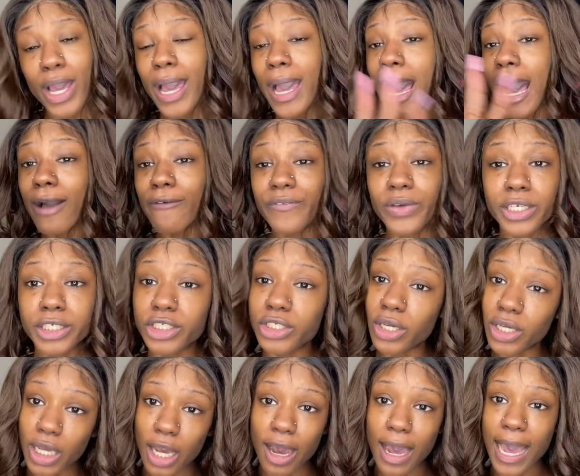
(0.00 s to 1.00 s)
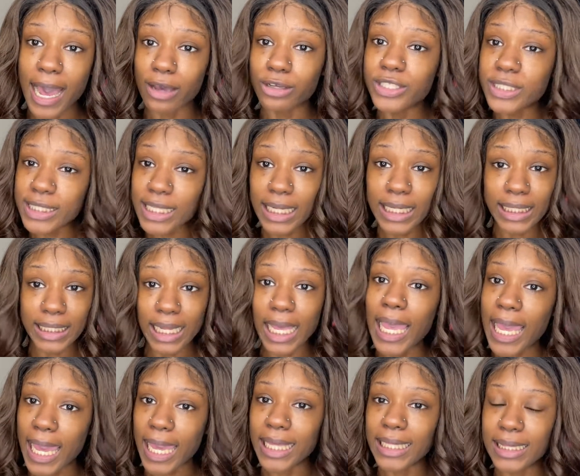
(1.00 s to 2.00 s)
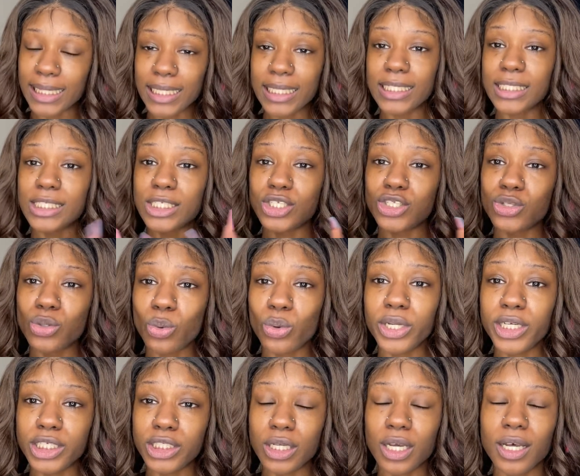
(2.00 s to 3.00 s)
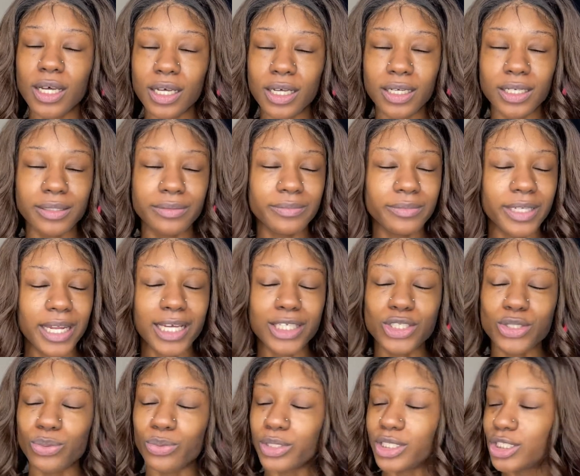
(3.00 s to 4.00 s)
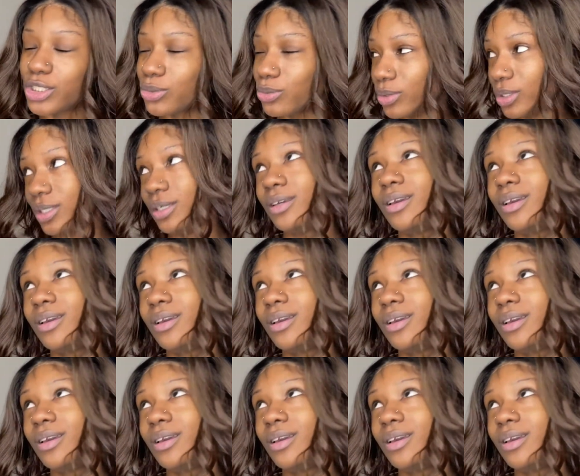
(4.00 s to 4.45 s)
I'm finna show y'all how to lay this not 2020.